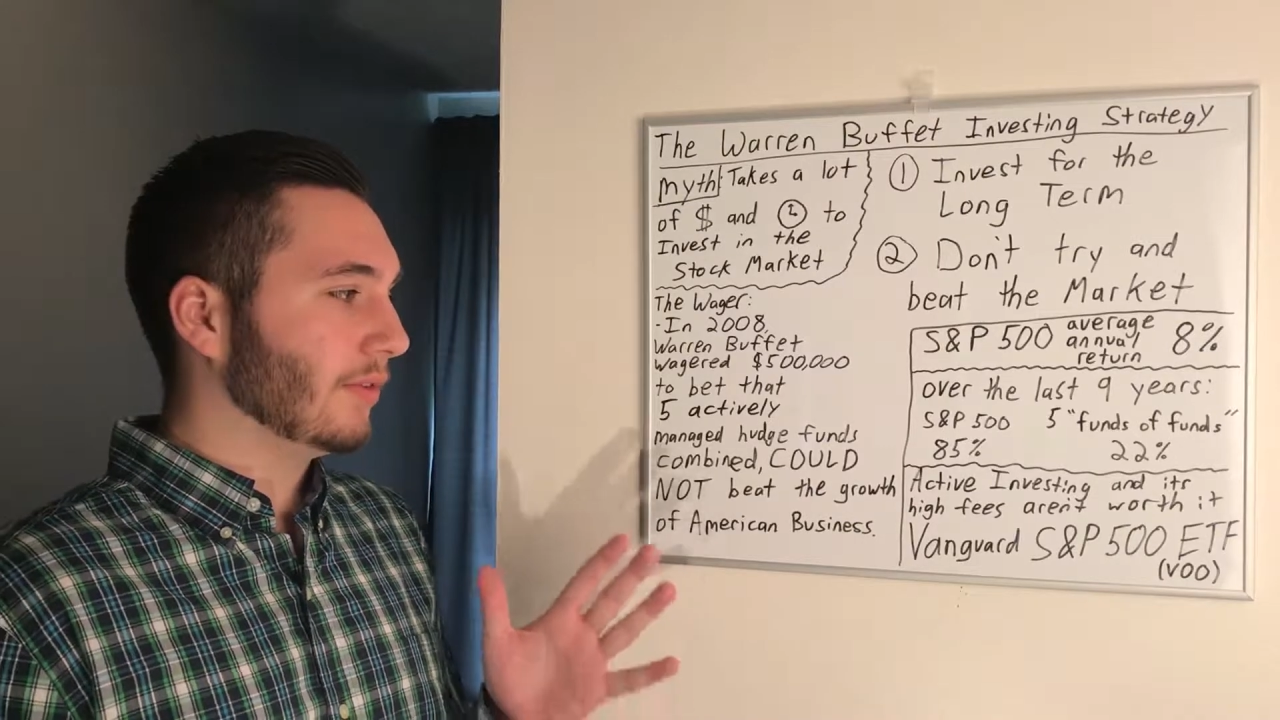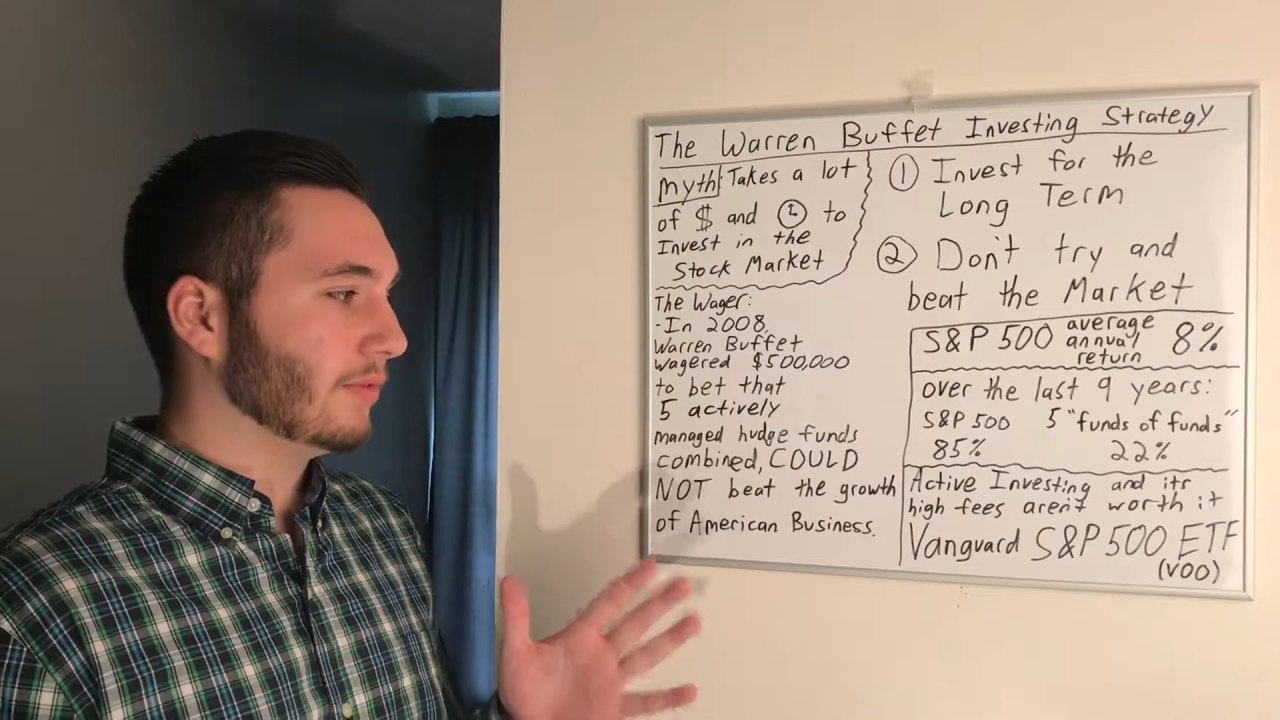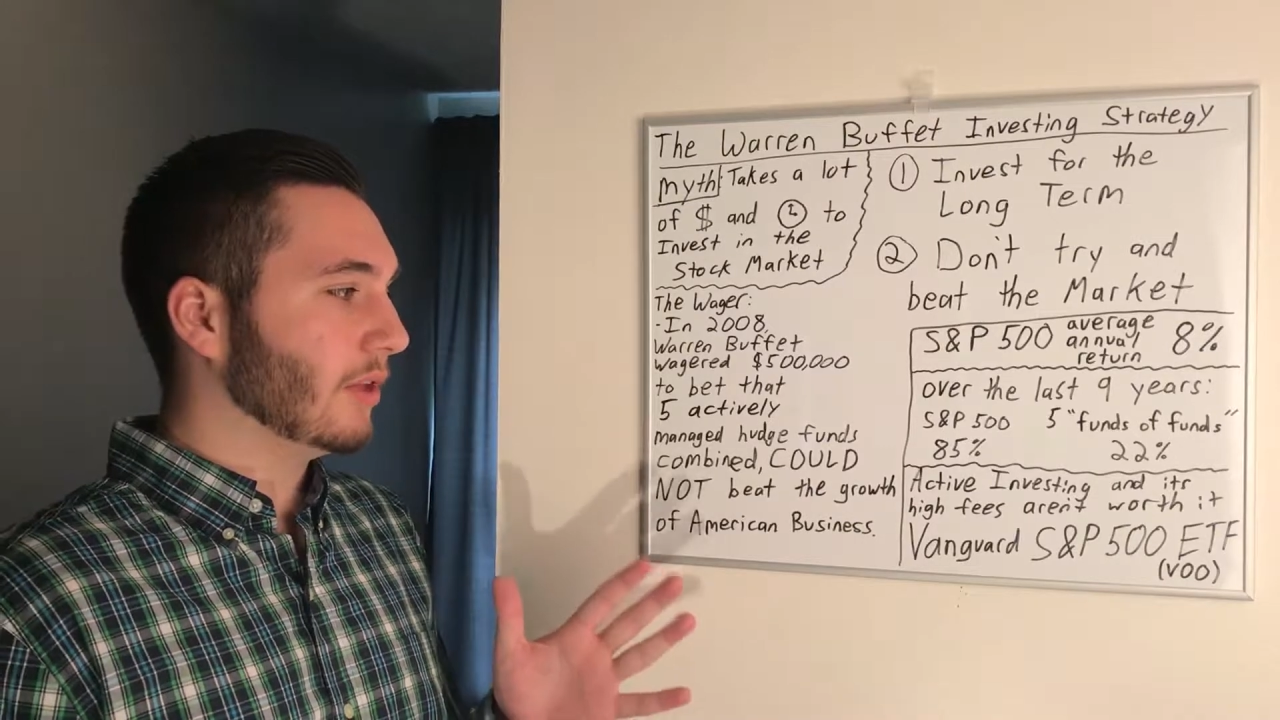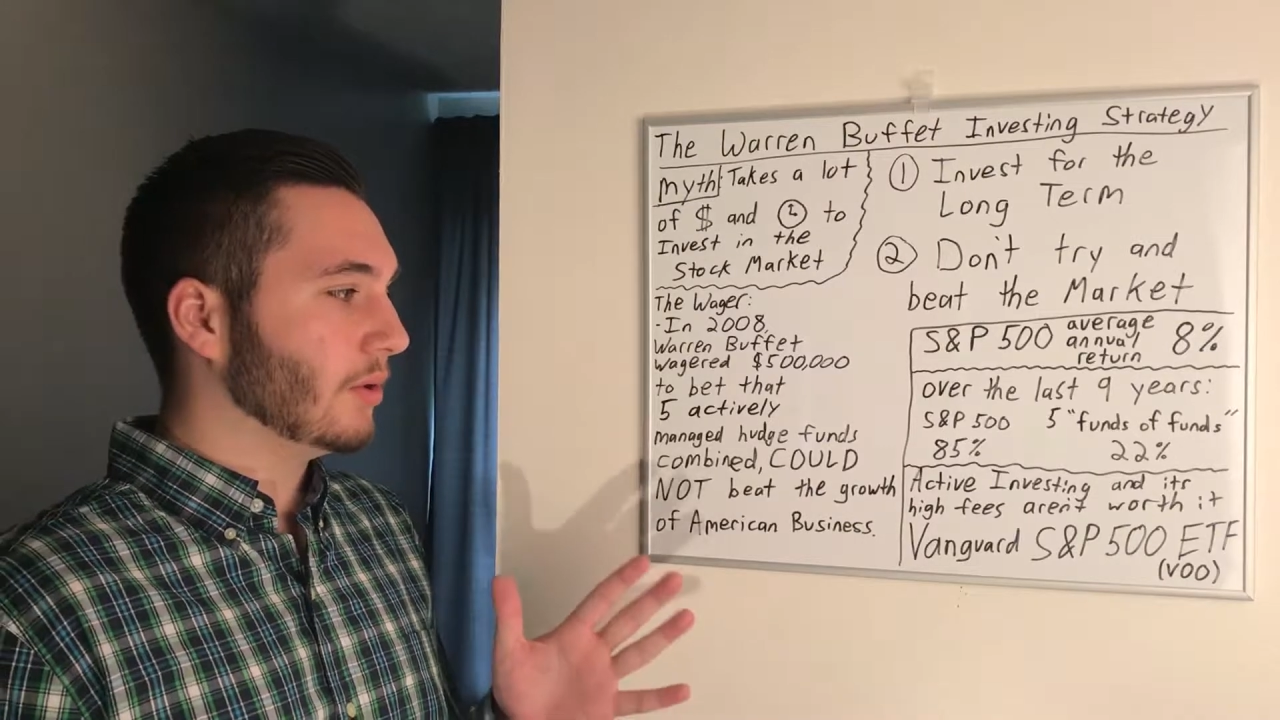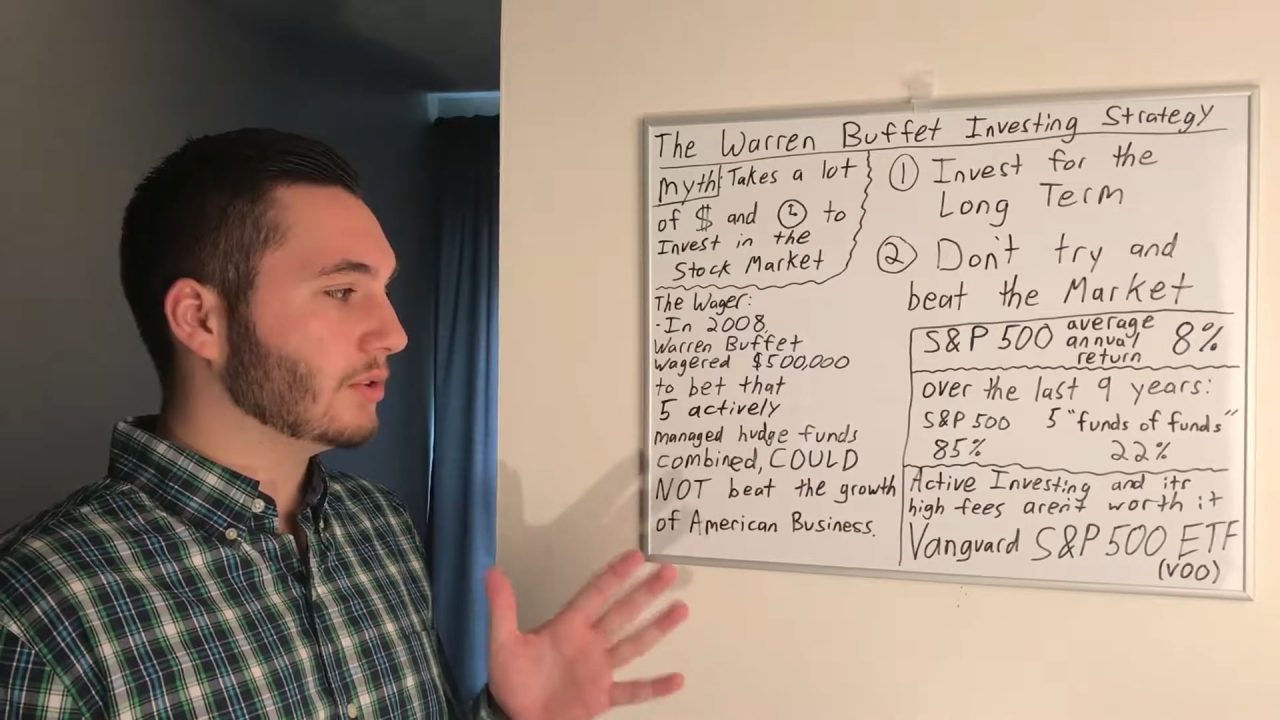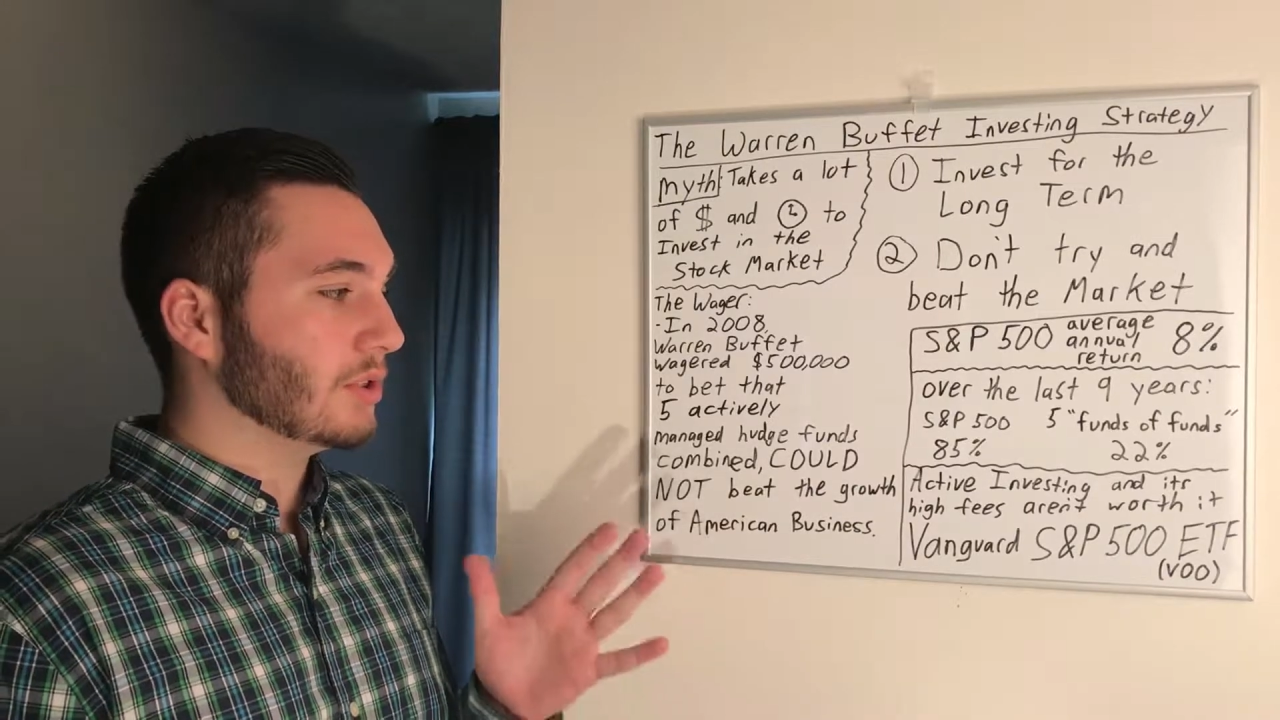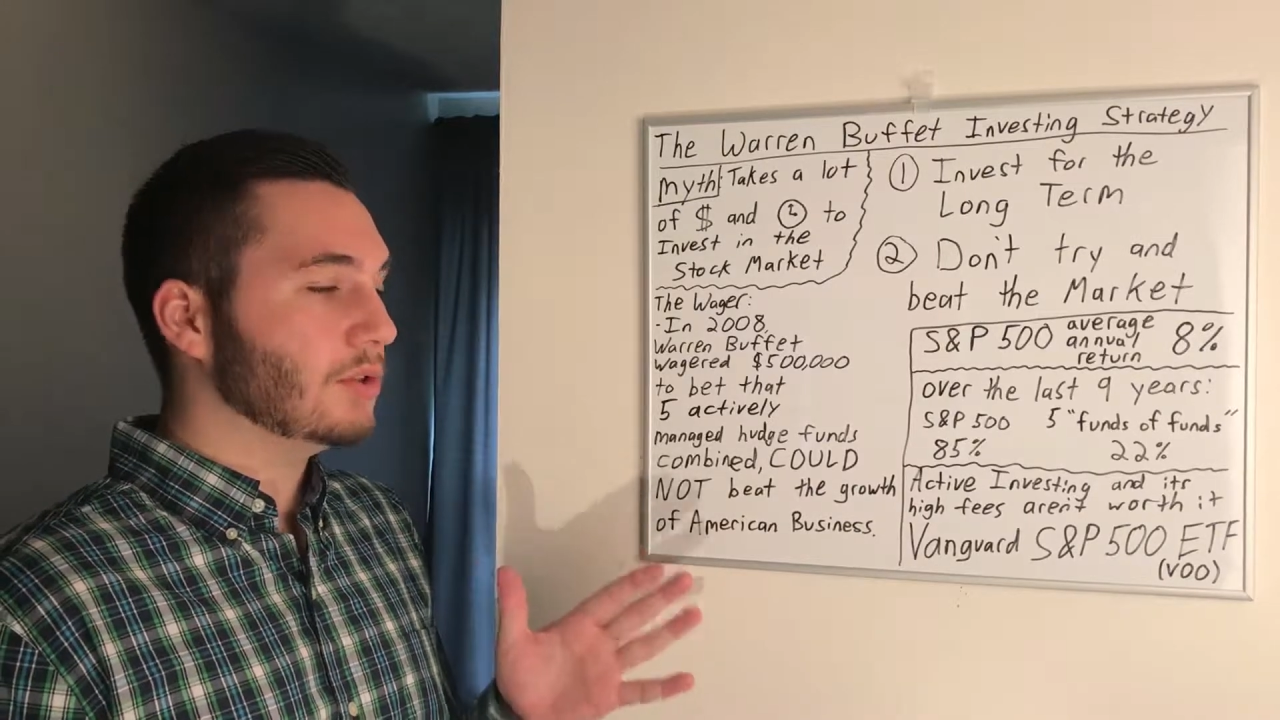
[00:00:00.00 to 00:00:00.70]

of those